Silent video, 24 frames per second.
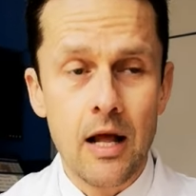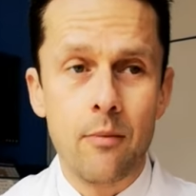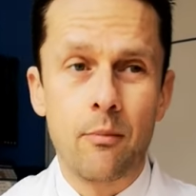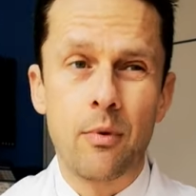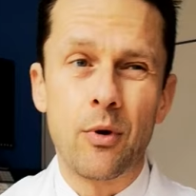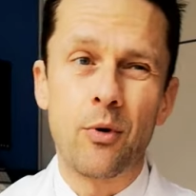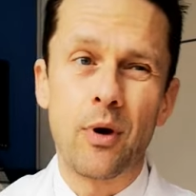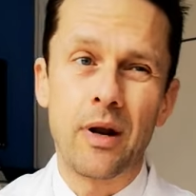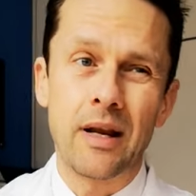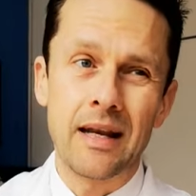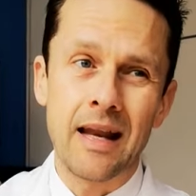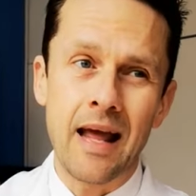But
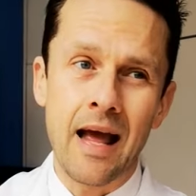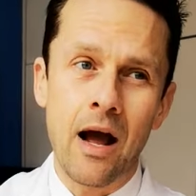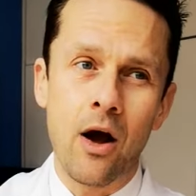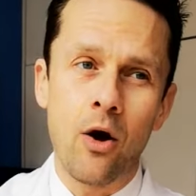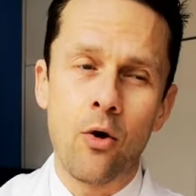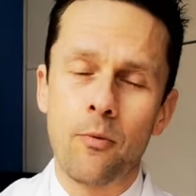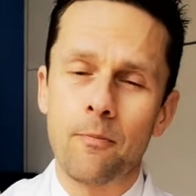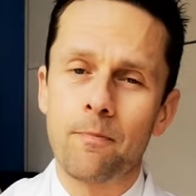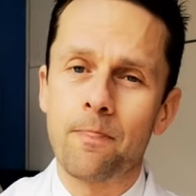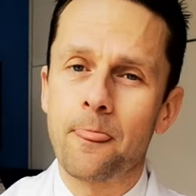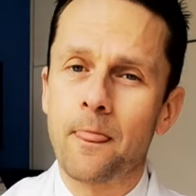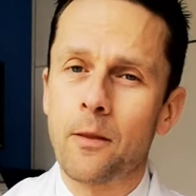right
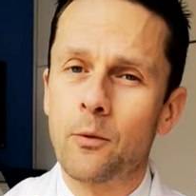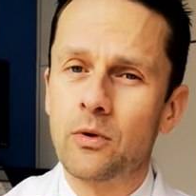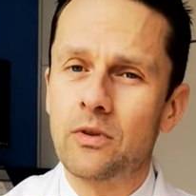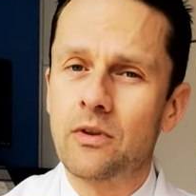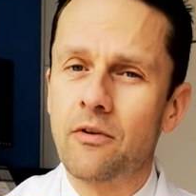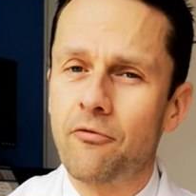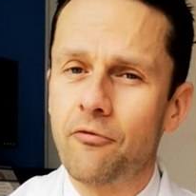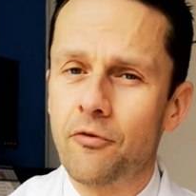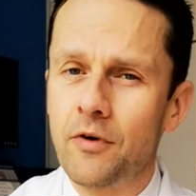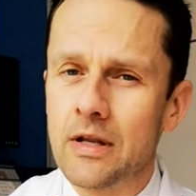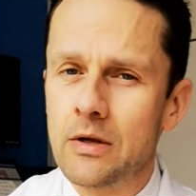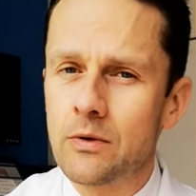now, with the
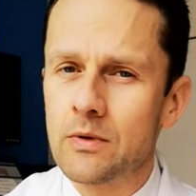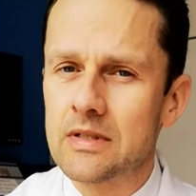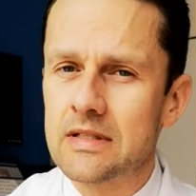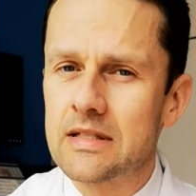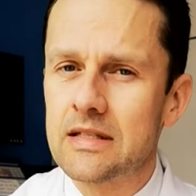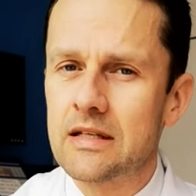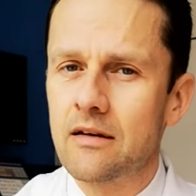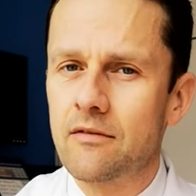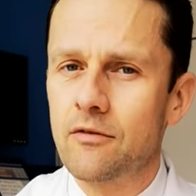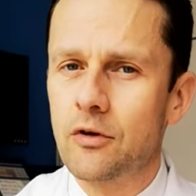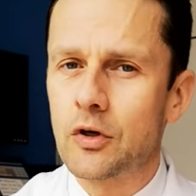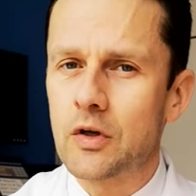
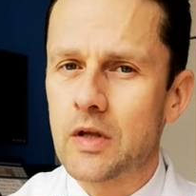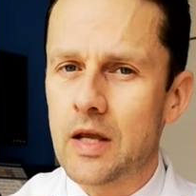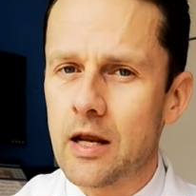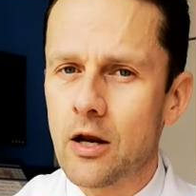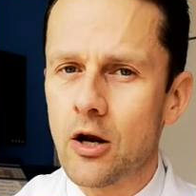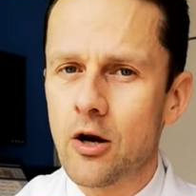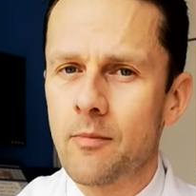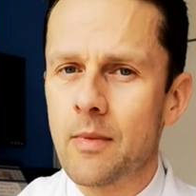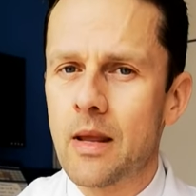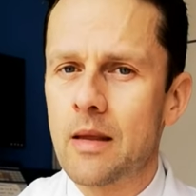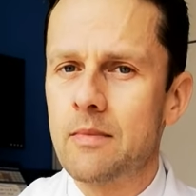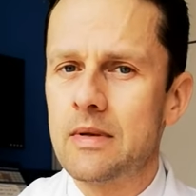frequency of your
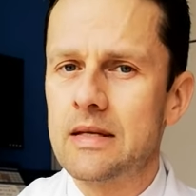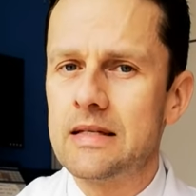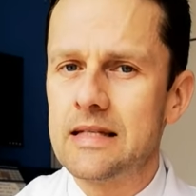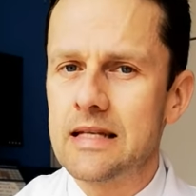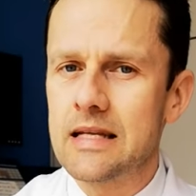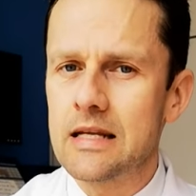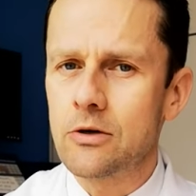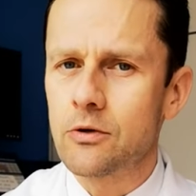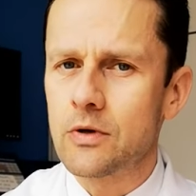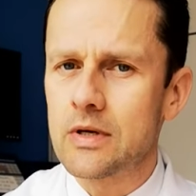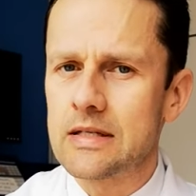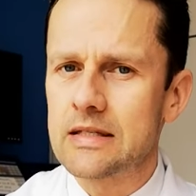care maybe
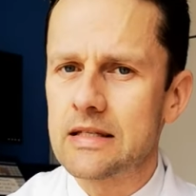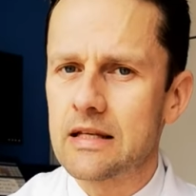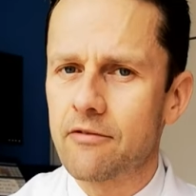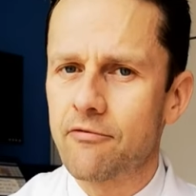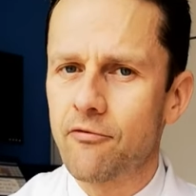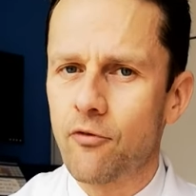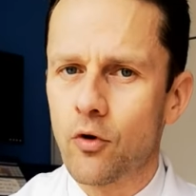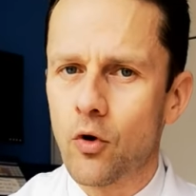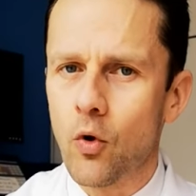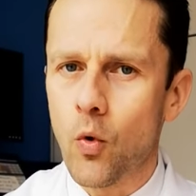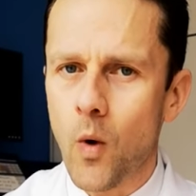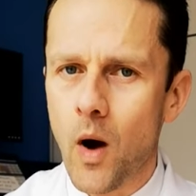decreasing
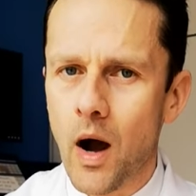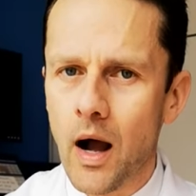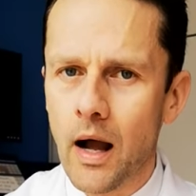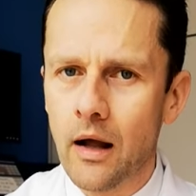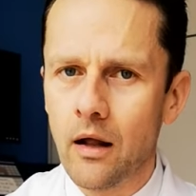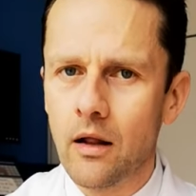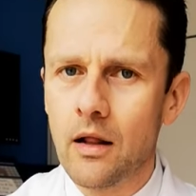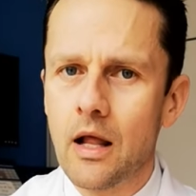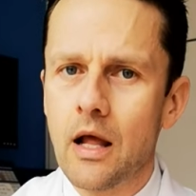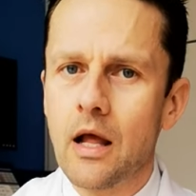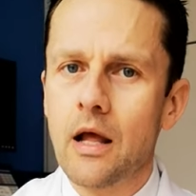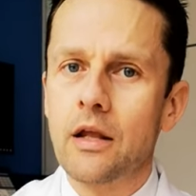for a
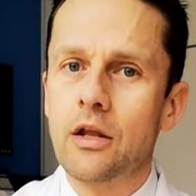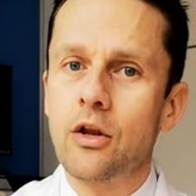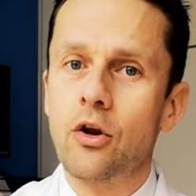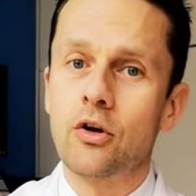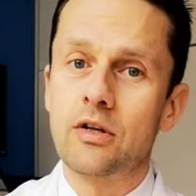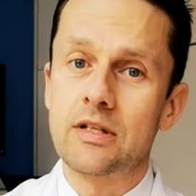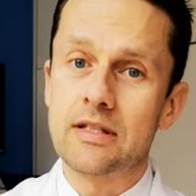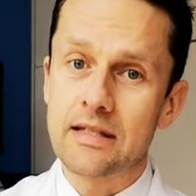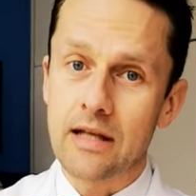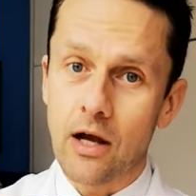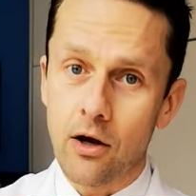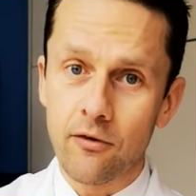while, your
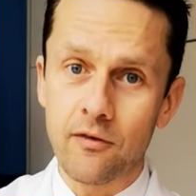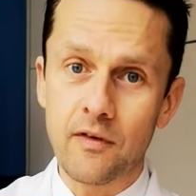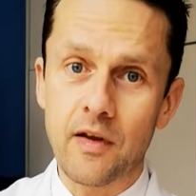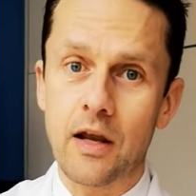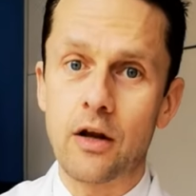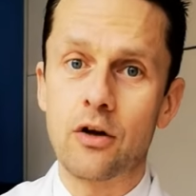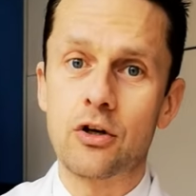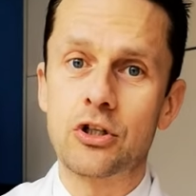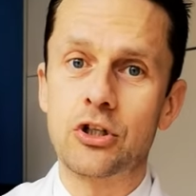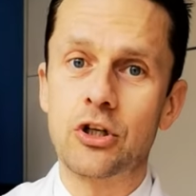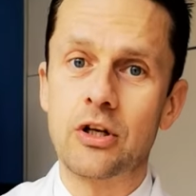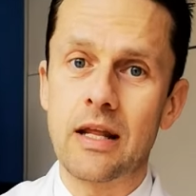
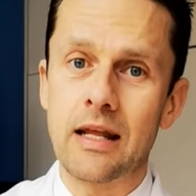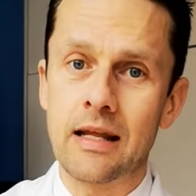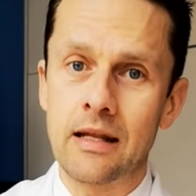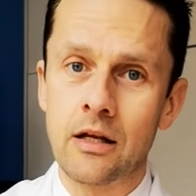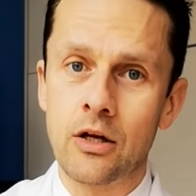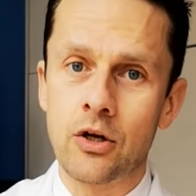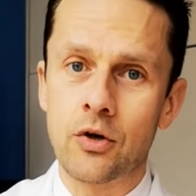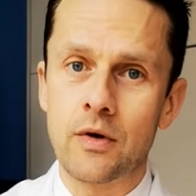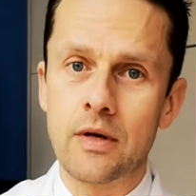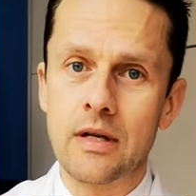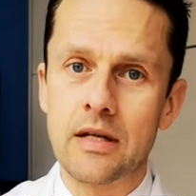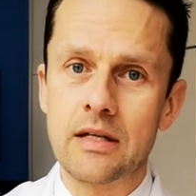self-care should
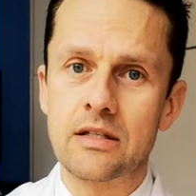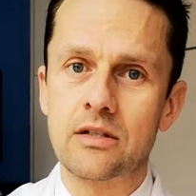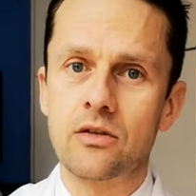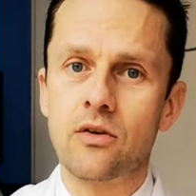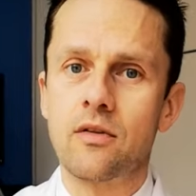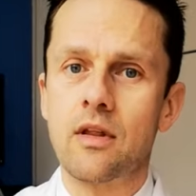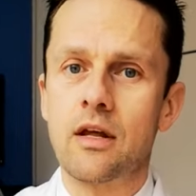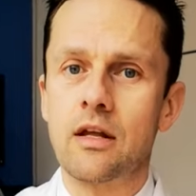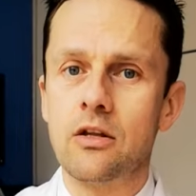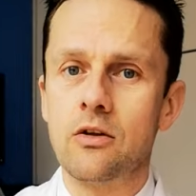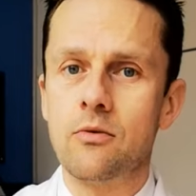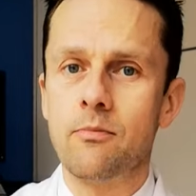increase so
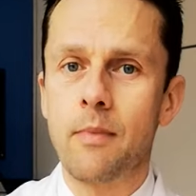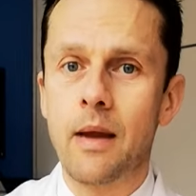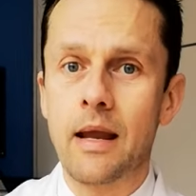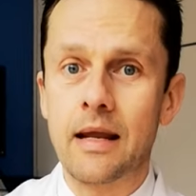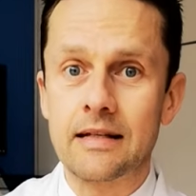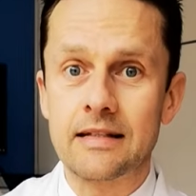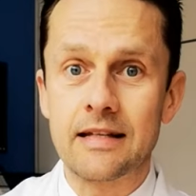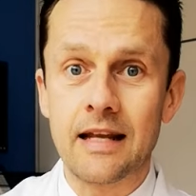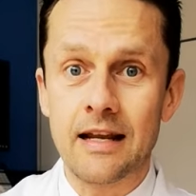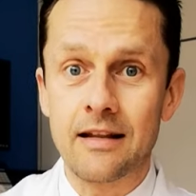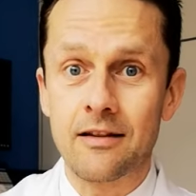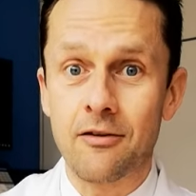that you
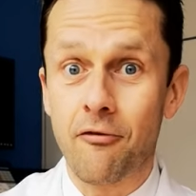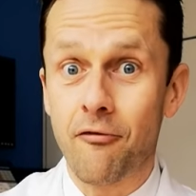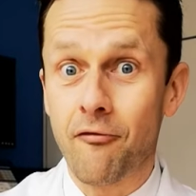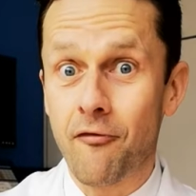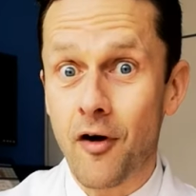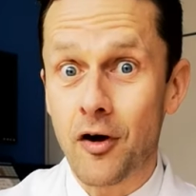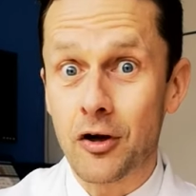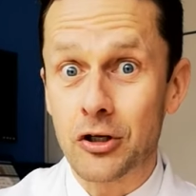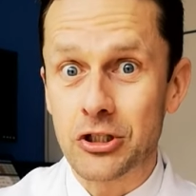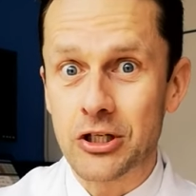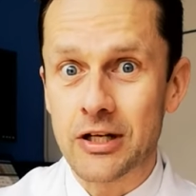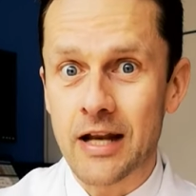maintain the
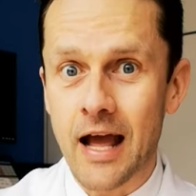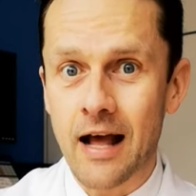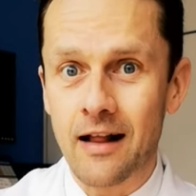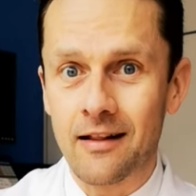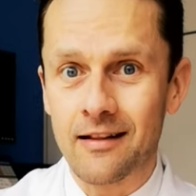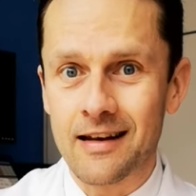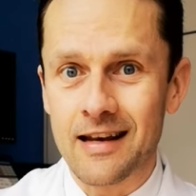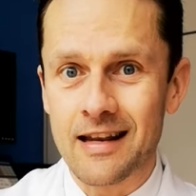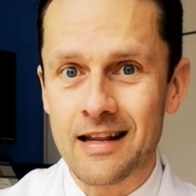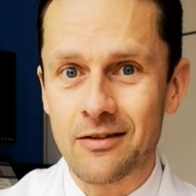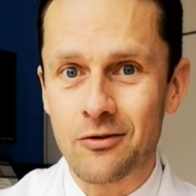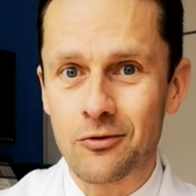
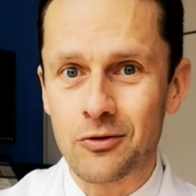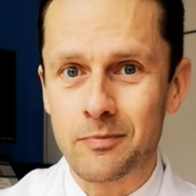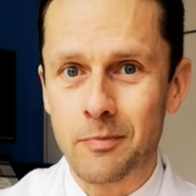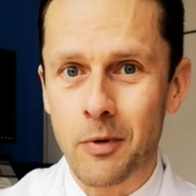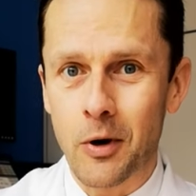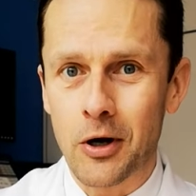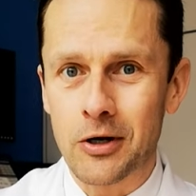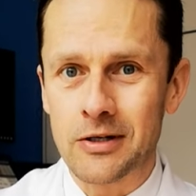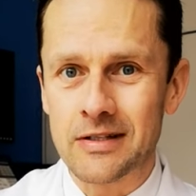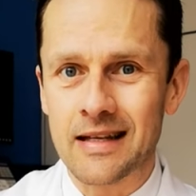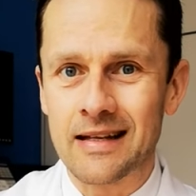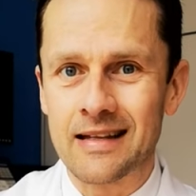functionality in those
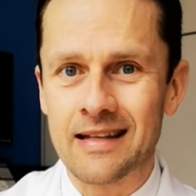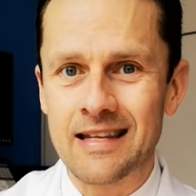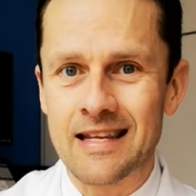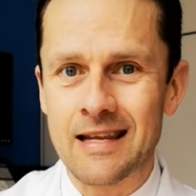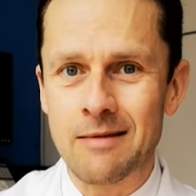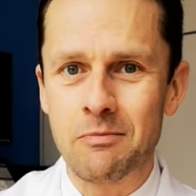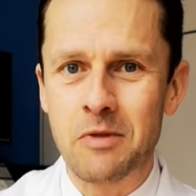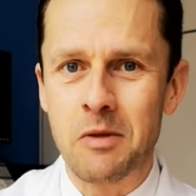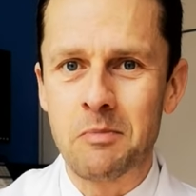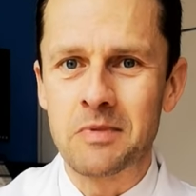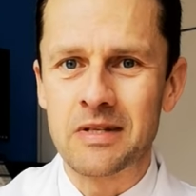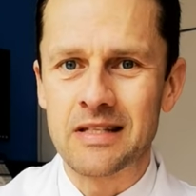parts and
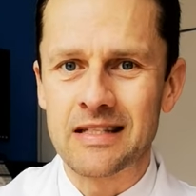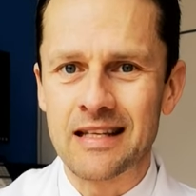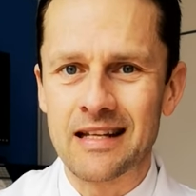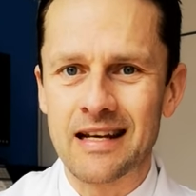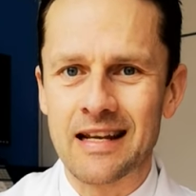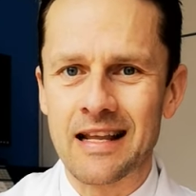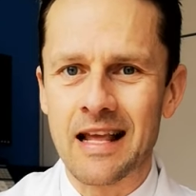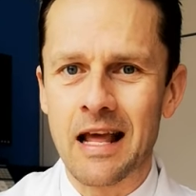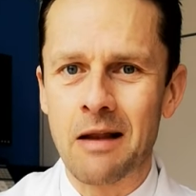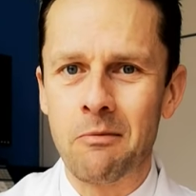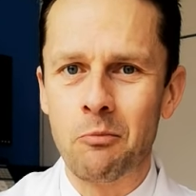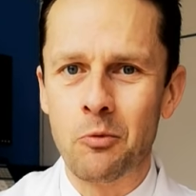keep them
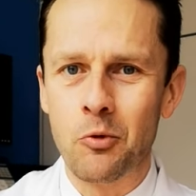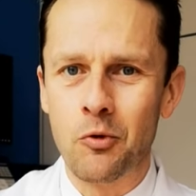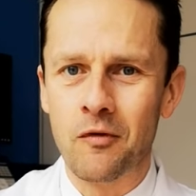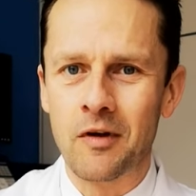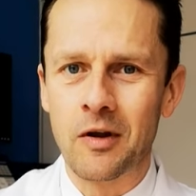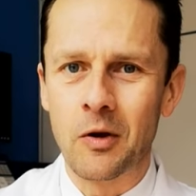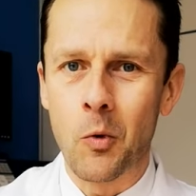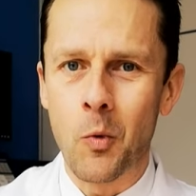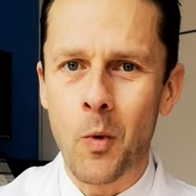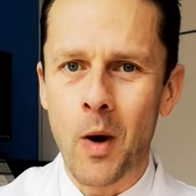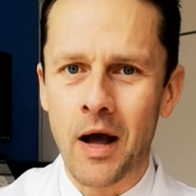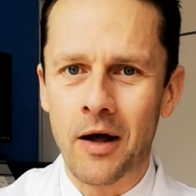sitting and
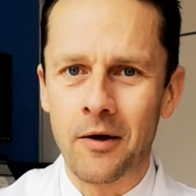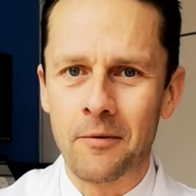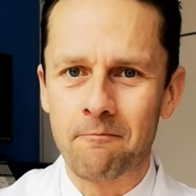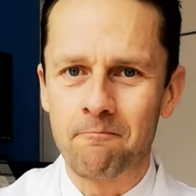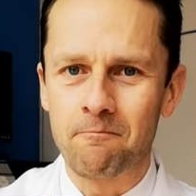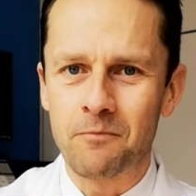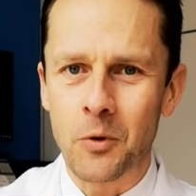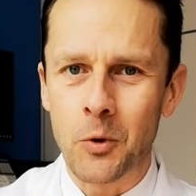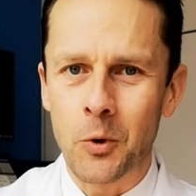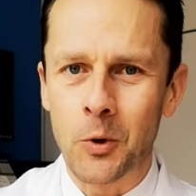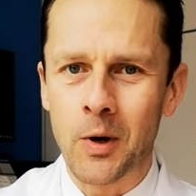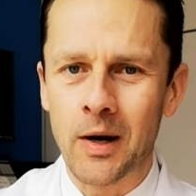moving well.
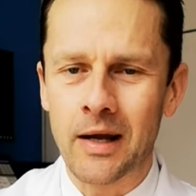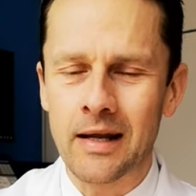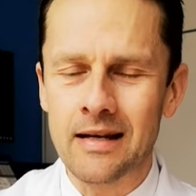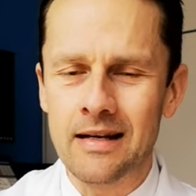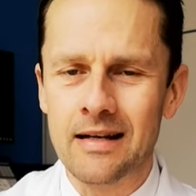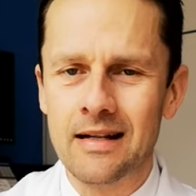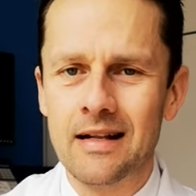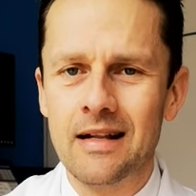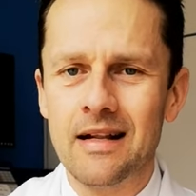All right?